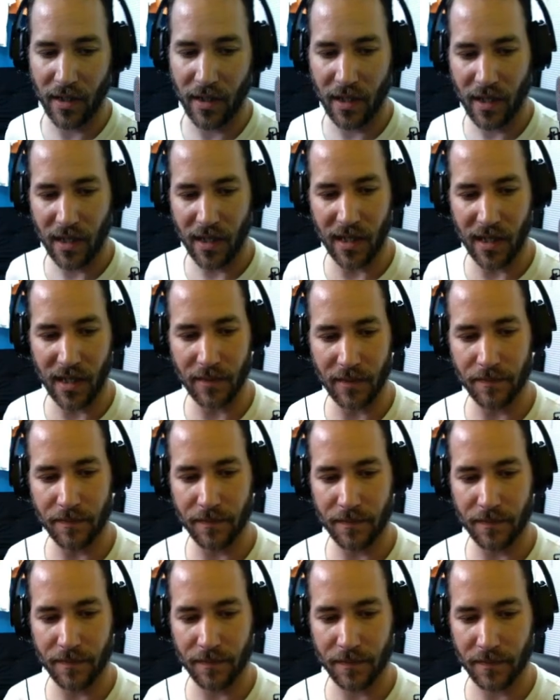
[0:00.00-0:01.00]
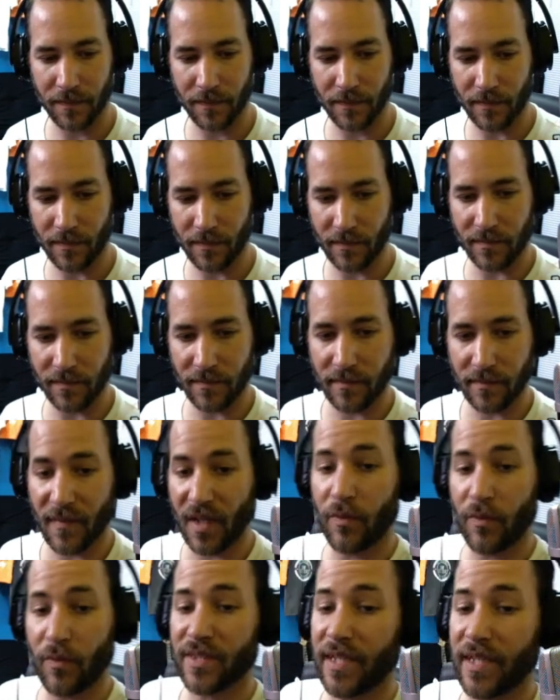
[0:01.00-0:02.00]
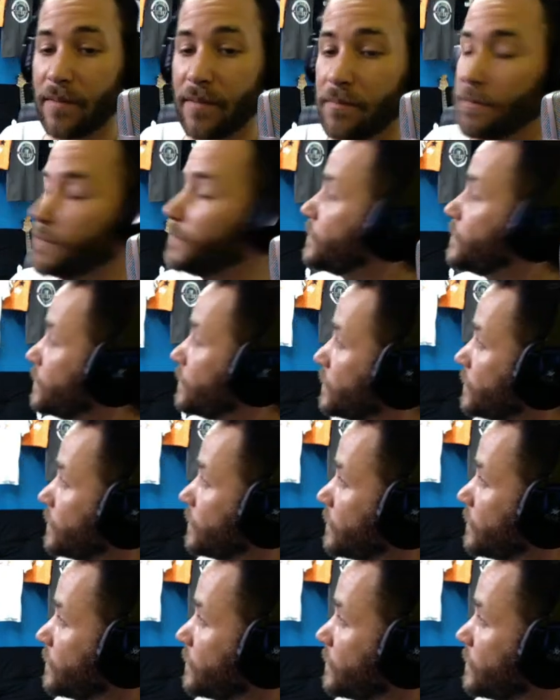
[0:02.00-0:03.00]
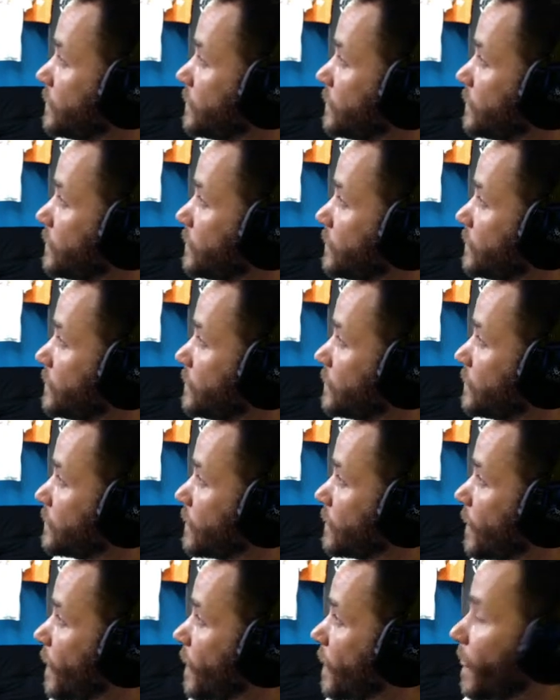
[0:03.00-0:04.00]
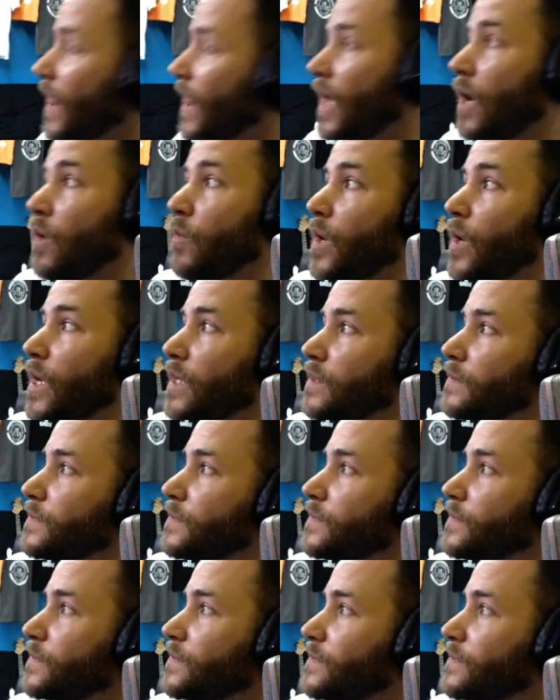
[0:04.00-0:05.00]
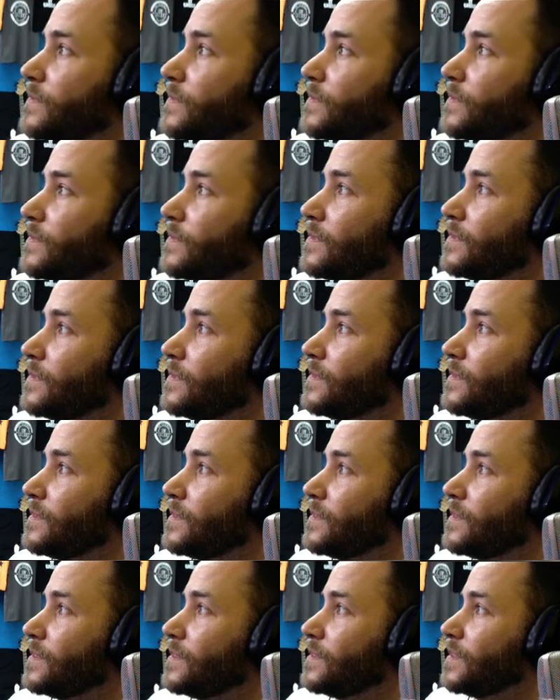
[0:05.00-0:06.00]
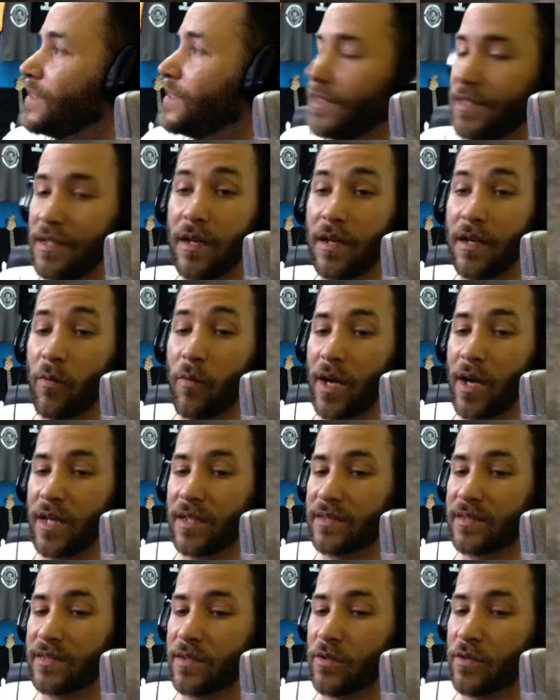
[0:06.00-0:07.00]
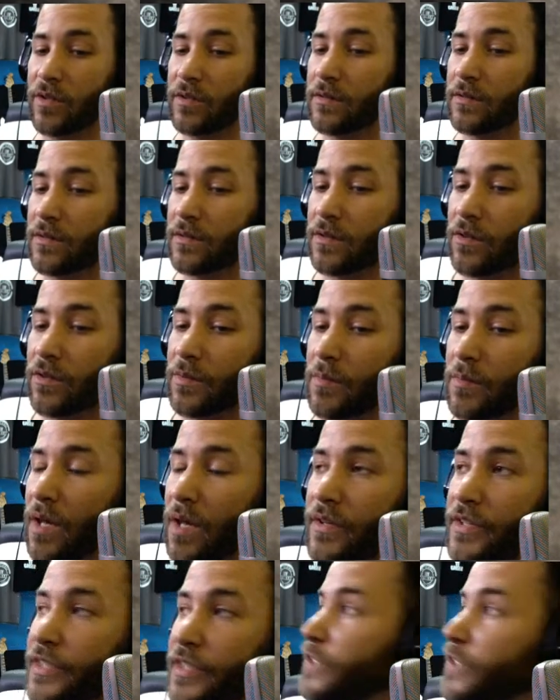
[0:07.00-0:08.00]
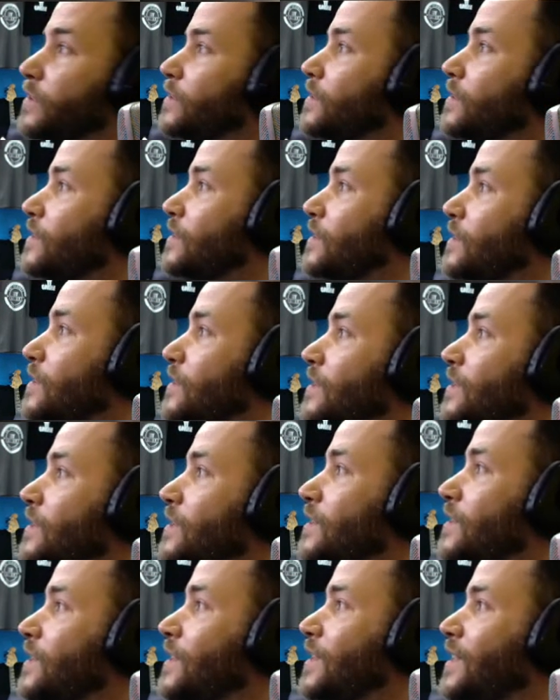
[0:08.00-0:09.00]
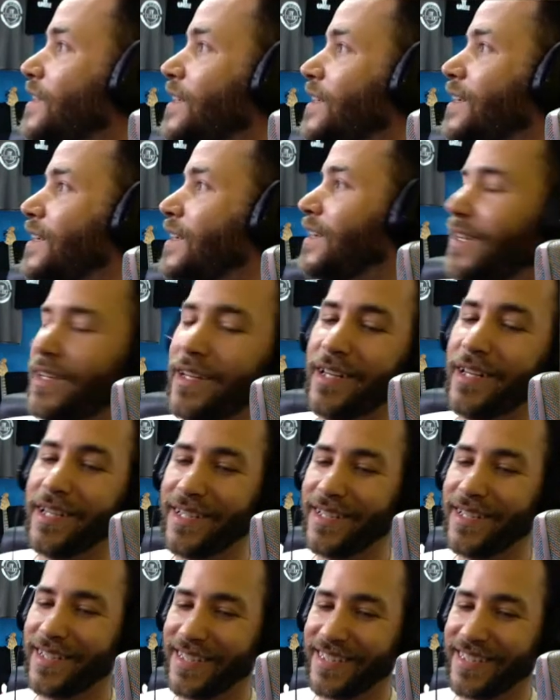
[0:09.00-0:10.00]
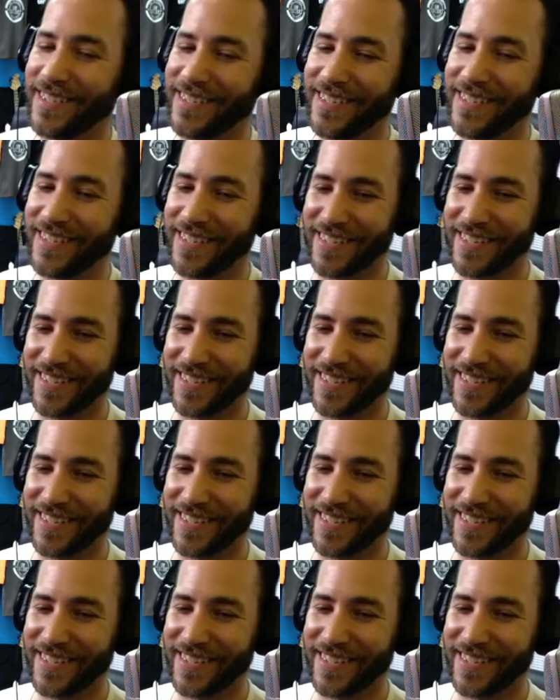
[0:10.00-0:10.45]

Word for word: Can you um, block um, people on this? What's that? Can you block people on this? On what? The live feed. Why is someone someone bothering you? Someone's just trolling. That's all. yeah.